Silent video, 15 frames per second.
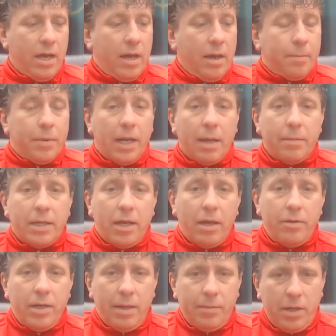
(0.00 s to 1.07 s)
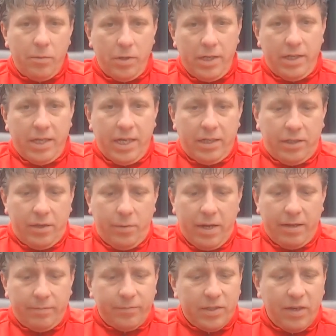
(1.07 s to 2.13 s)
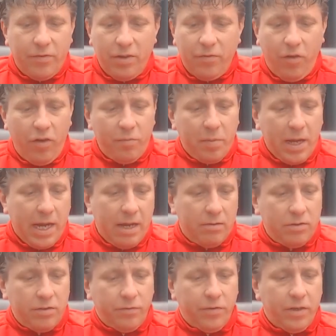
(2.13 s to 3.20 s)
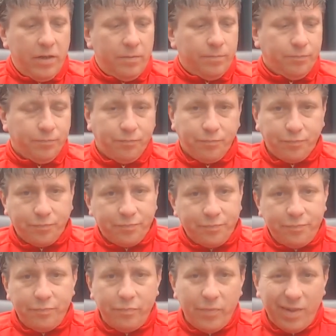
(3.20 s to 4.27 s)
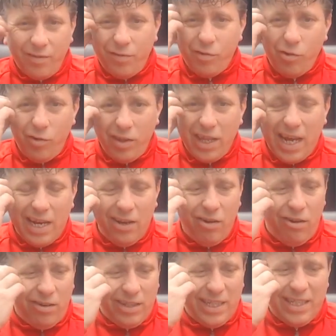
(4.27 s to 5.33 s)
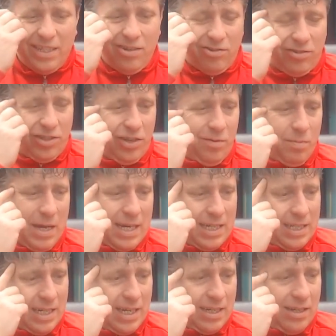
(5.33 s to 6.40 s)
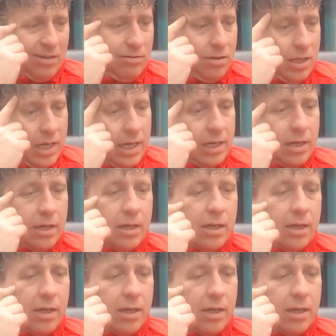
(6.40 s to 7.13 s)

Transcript: But let me know what you think to it. £75 for all of that lot. It's not too bad, is it? I don't think.